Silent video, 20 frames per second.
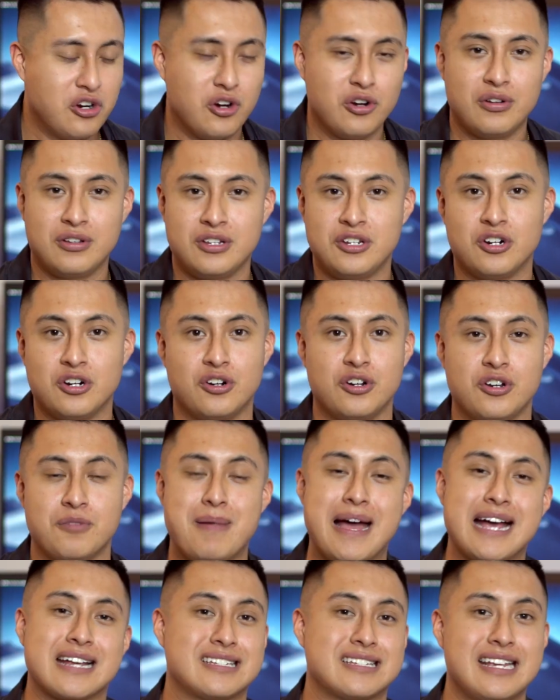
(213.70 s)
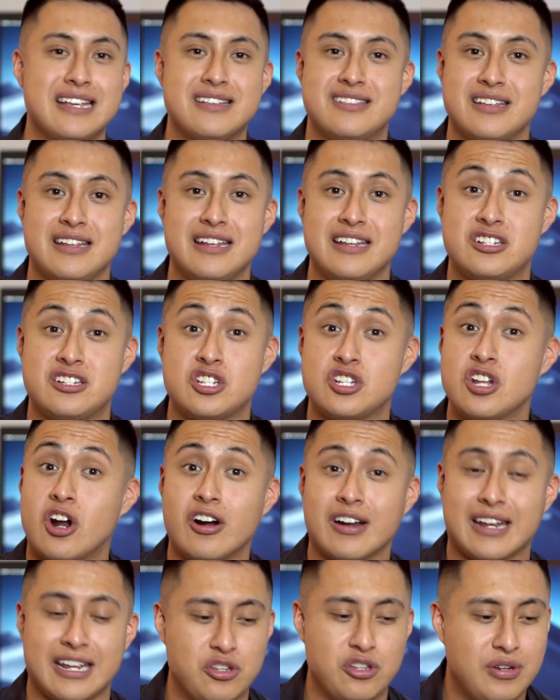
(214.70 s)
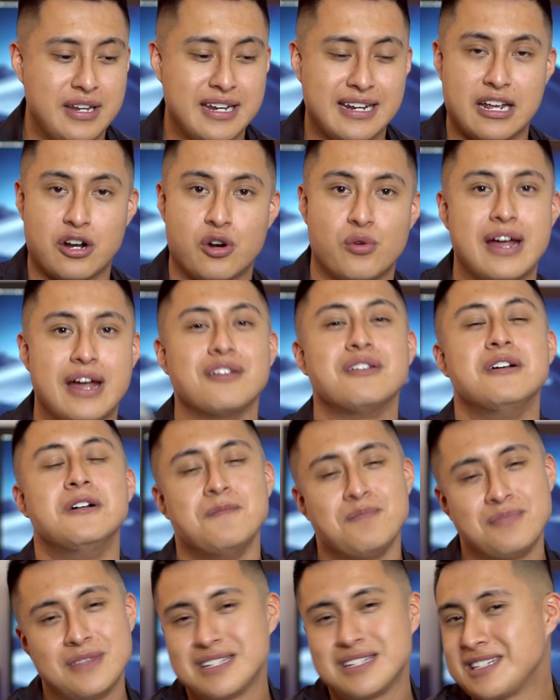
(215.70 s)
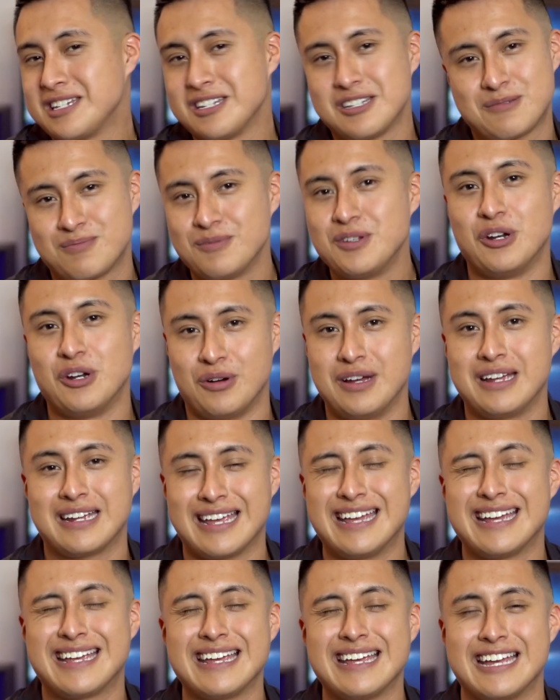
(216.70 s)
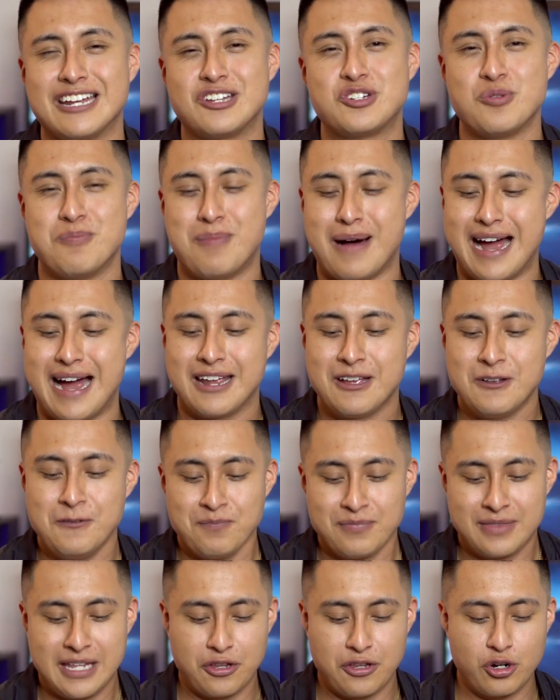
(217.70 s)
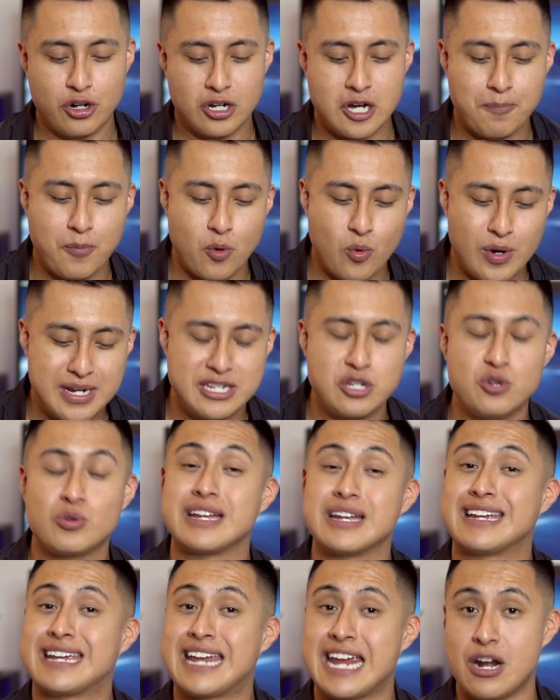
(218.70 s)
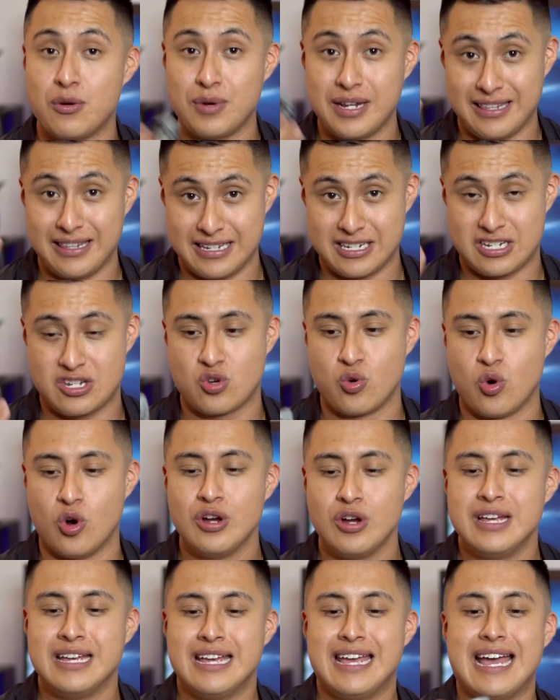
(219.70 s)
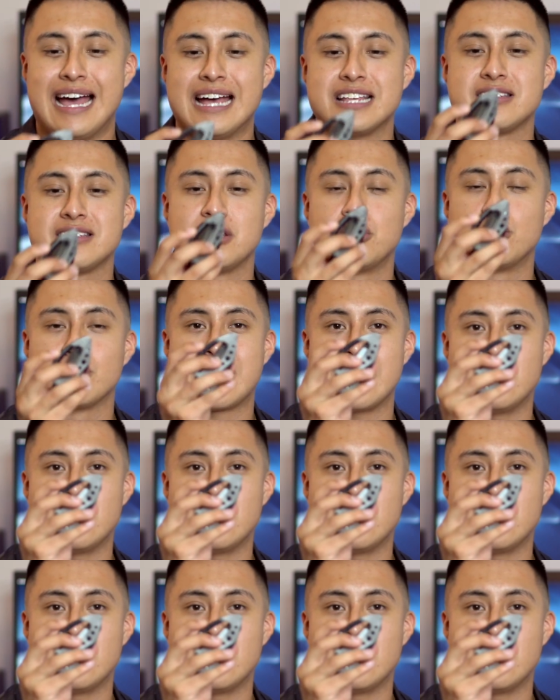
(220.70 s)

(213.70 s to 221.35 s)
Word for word: know, you're backstage, it's dark and you need to get around. This is, you know, it, it can get you by. Now, there are a couple ways you can carry this tool. It has a little